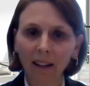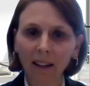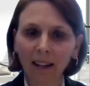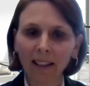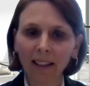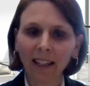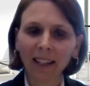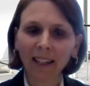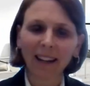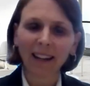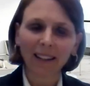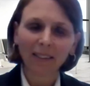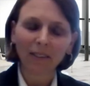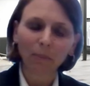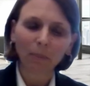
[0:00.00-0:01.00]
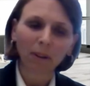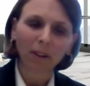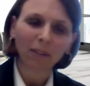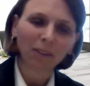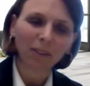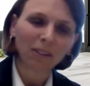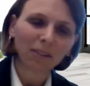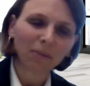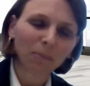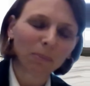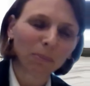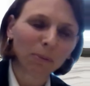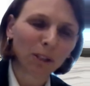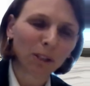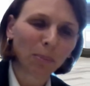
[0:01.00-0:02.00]
and I think
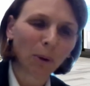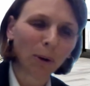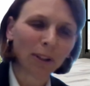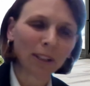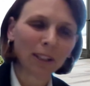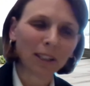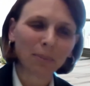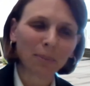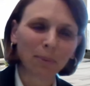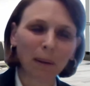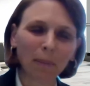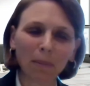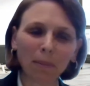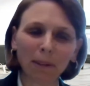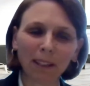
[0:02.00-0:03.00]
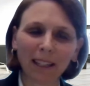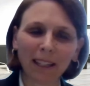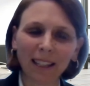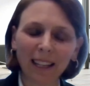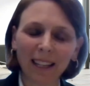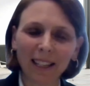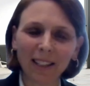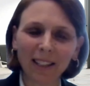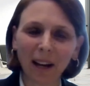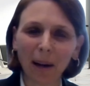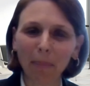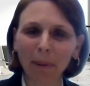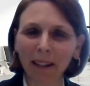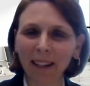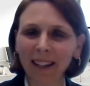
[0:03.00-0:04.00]
support is probably a key
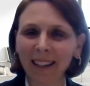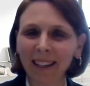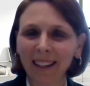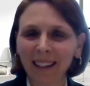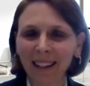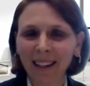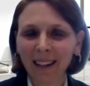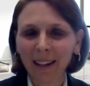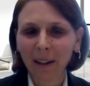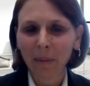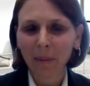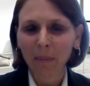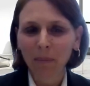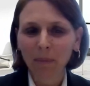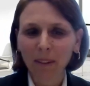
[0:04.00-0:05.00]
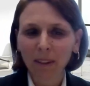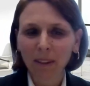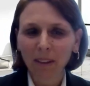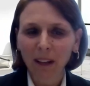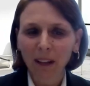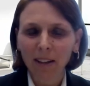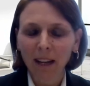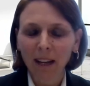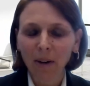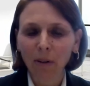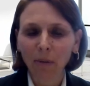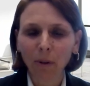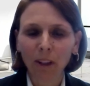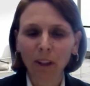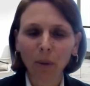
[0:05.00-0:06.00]
topic.
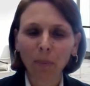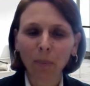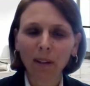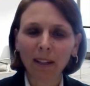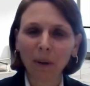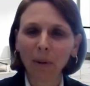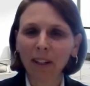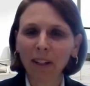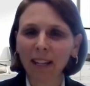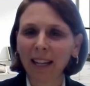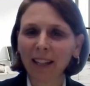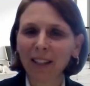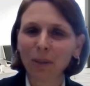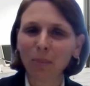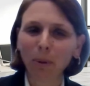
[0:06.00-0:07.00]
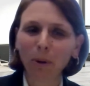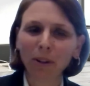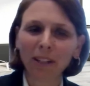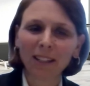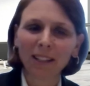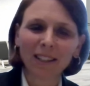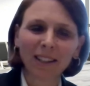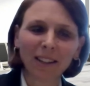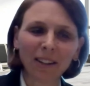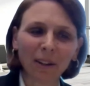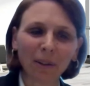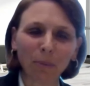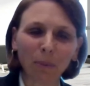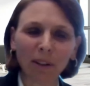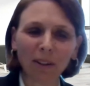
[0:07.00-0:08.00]
With open networking, support is
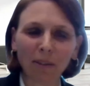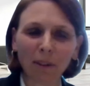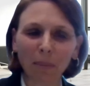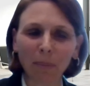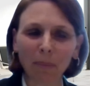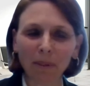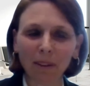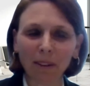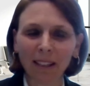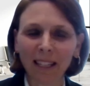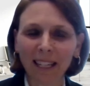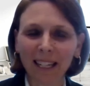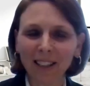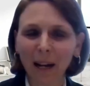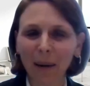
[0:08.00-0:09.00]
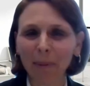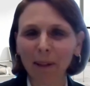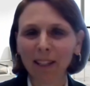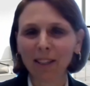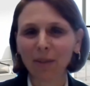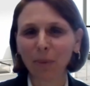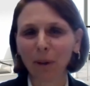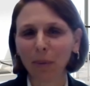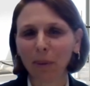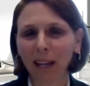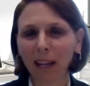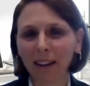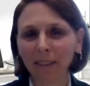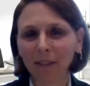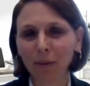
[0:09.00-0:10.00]
one of the leading topics where we
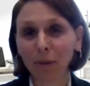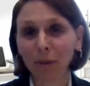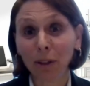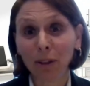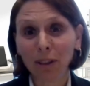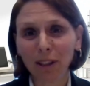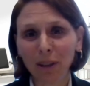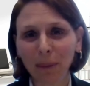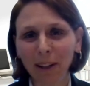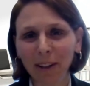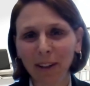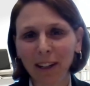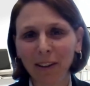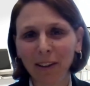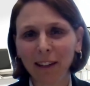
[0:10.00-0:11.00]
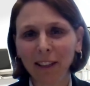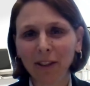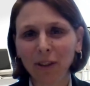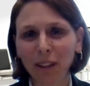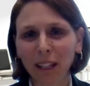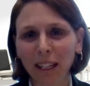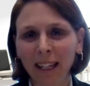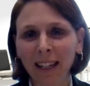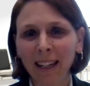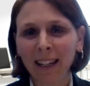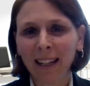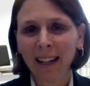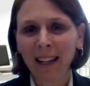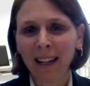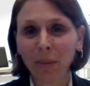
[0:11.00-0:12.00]
have to reduce the barrier of entry
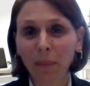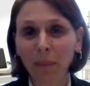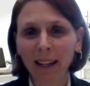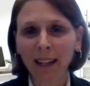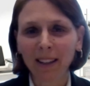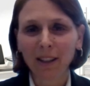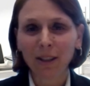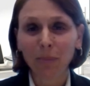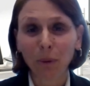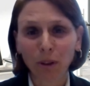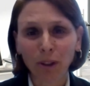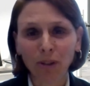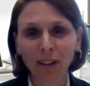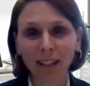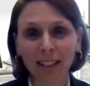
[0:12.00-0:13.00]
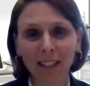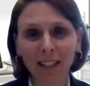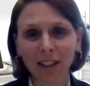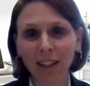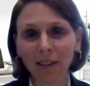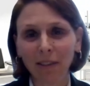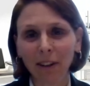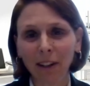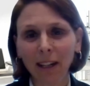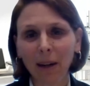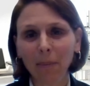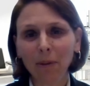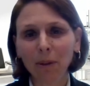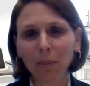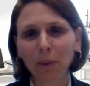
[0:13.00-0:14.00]
to make a smooth transition, a very
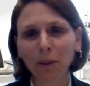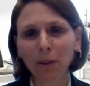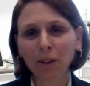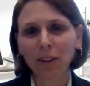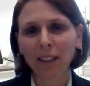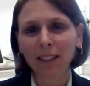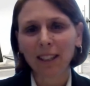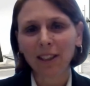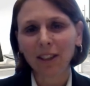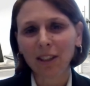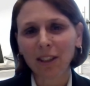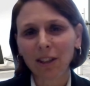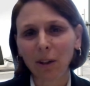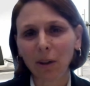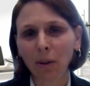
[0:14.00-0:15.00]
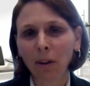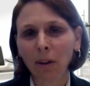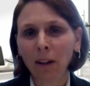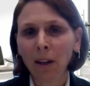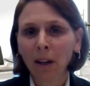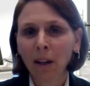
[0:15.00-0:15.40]
comfortable transition. So